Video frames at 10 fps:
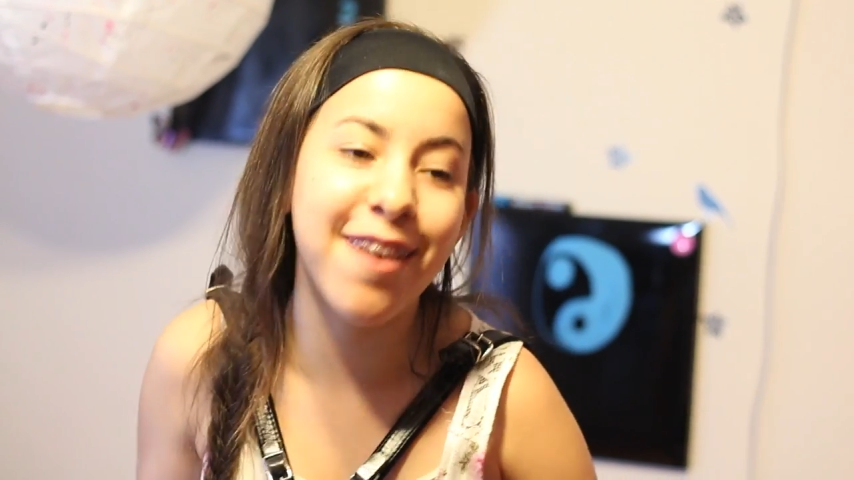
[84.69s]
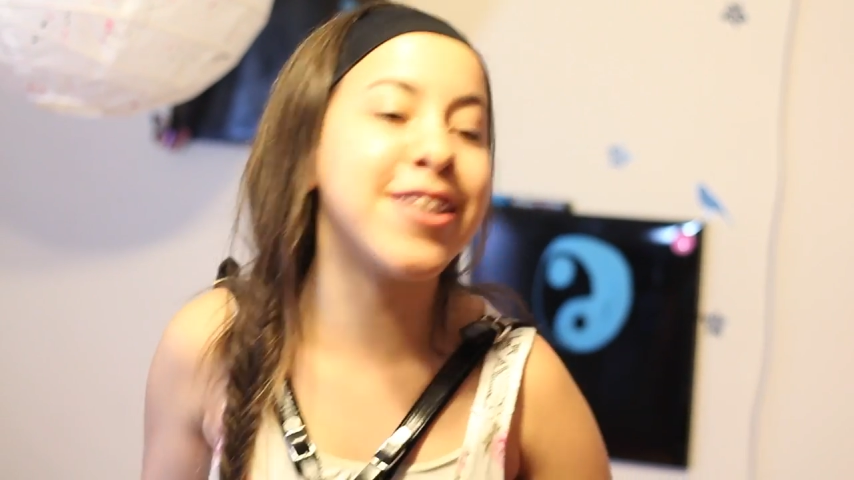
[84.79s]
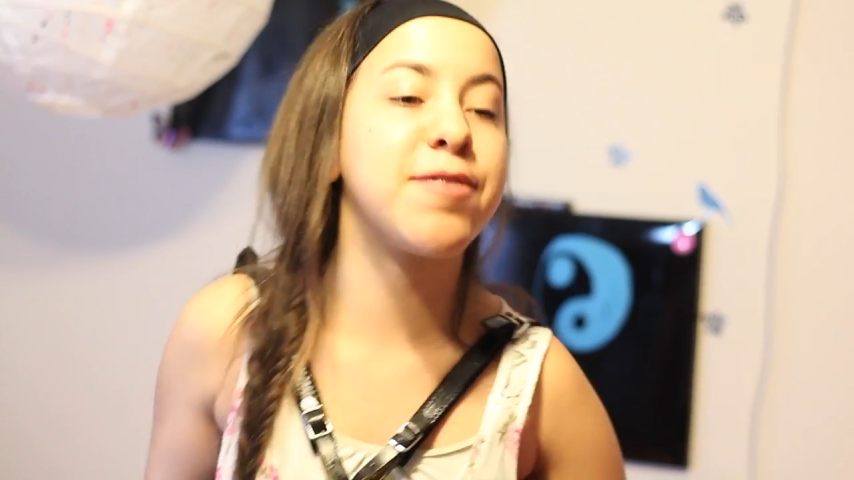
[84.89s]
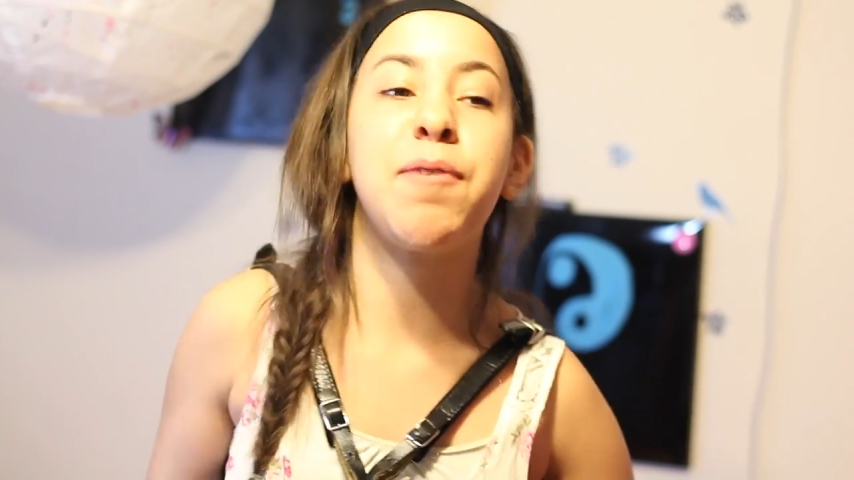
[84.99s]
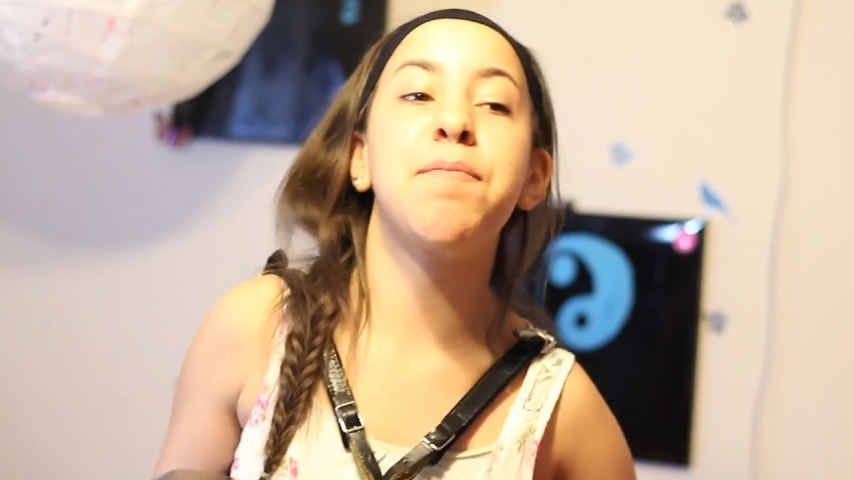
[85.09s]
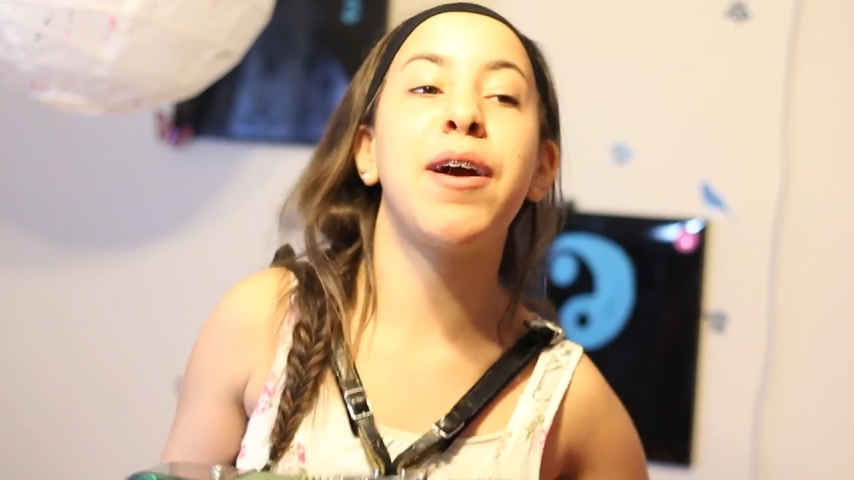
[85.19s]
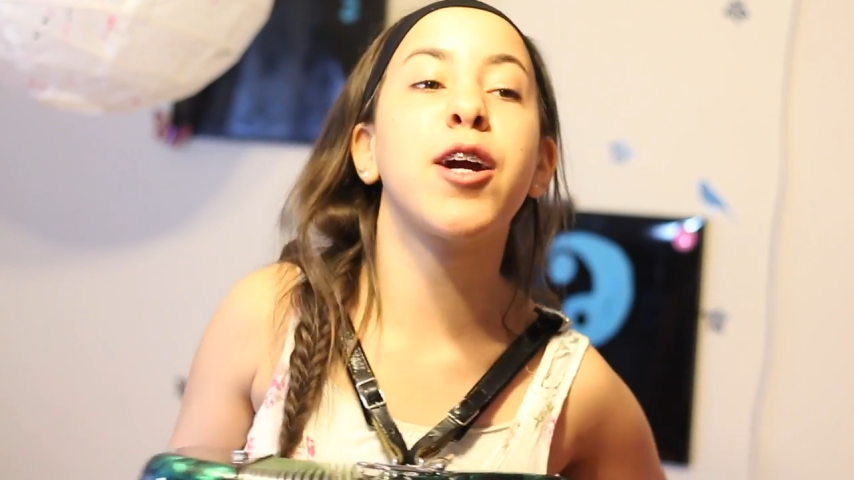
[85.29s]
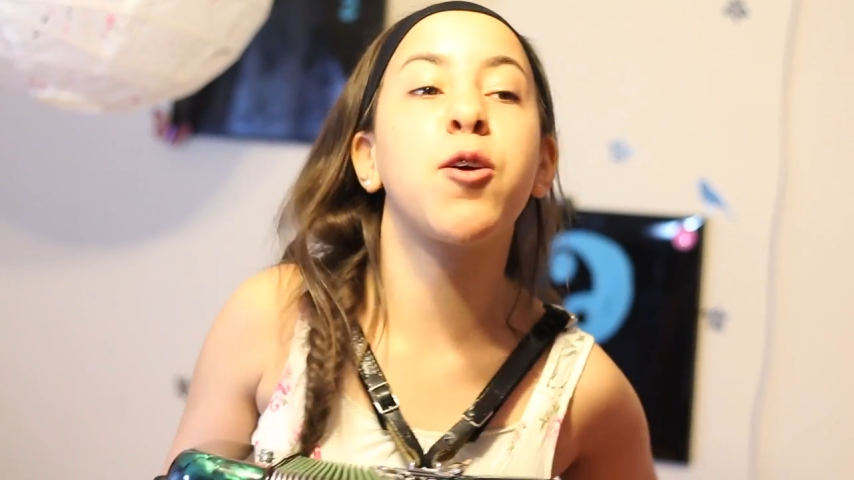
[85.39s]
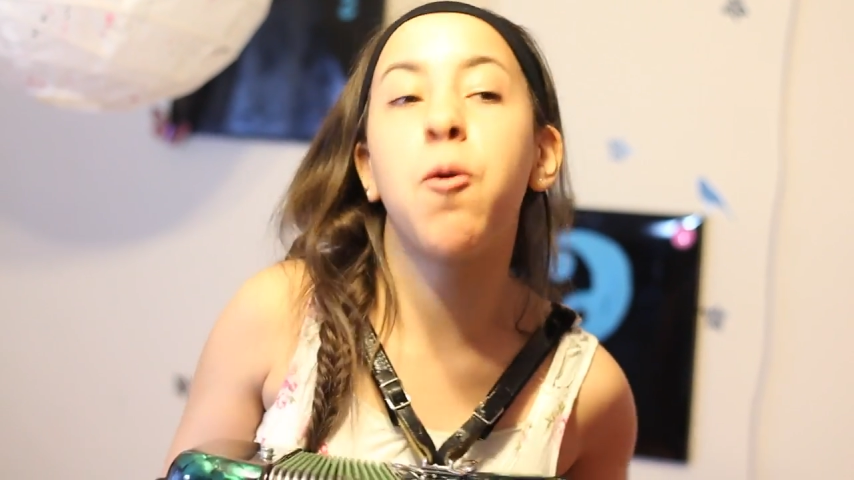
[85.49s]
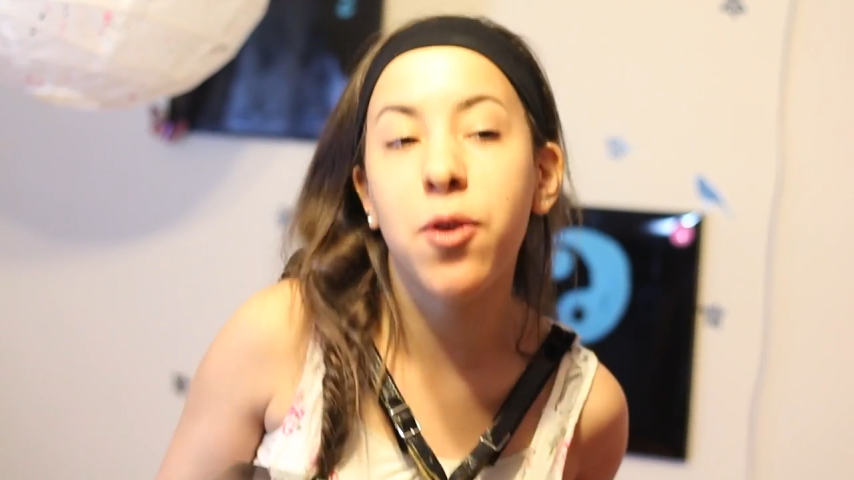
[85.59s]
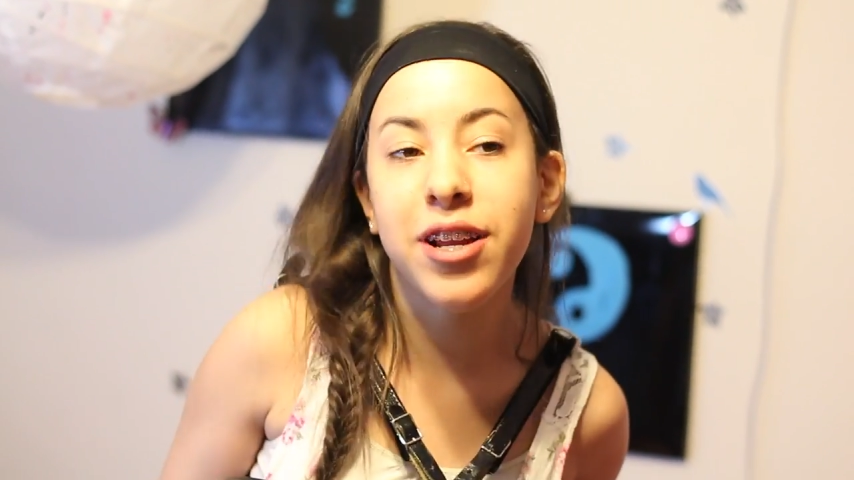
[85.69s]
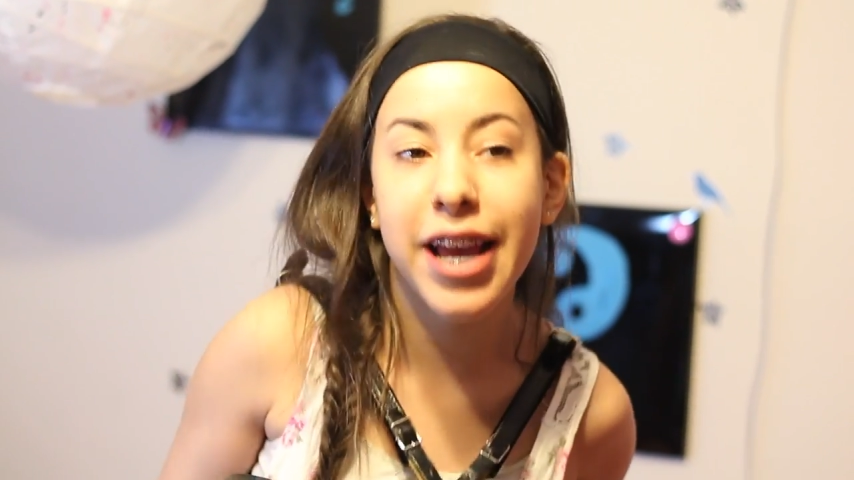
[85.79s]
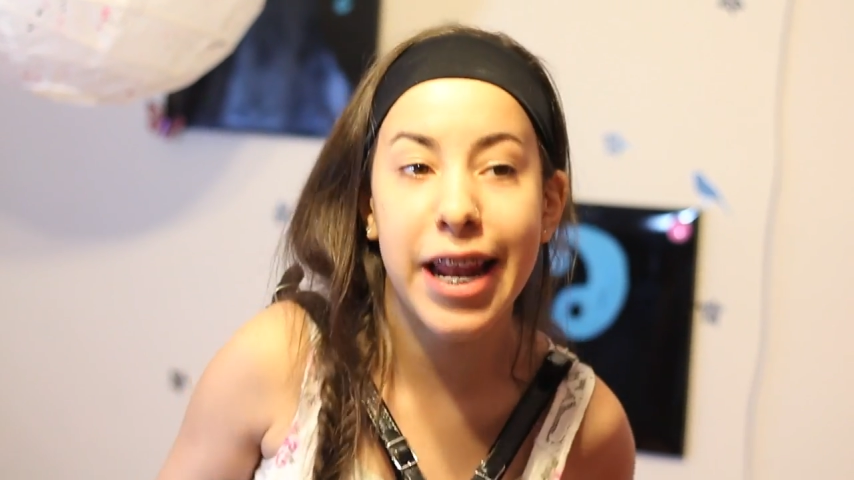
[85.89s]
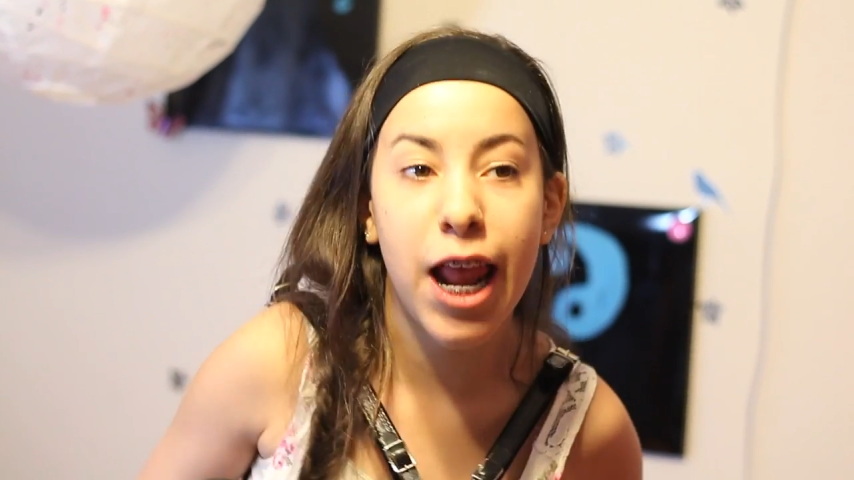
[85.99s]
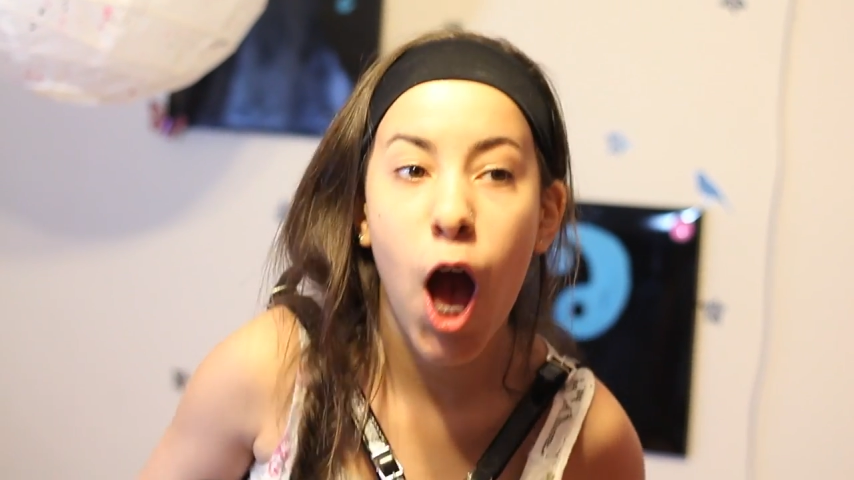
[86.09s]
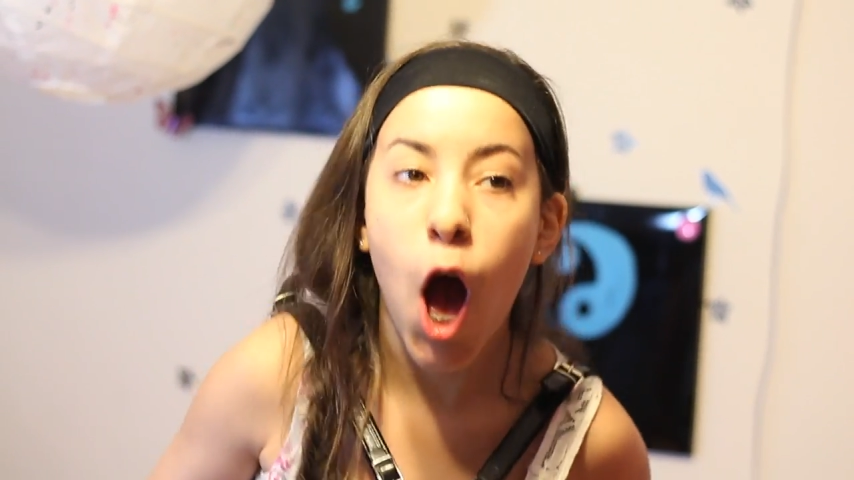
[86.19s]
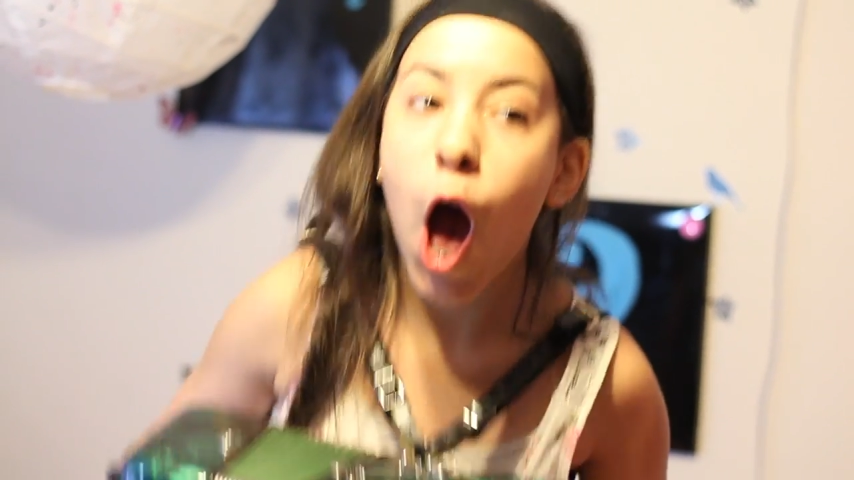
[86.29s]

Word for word: I'm just playing my accordion.